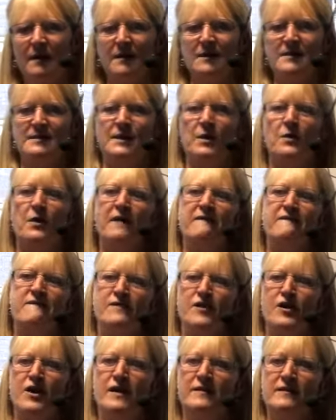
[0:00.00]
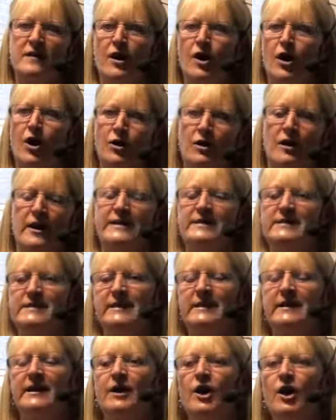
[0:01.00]
So I find the whole
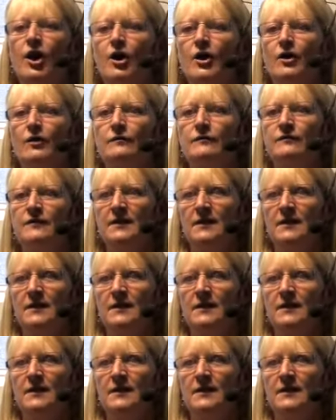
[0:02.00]
idea of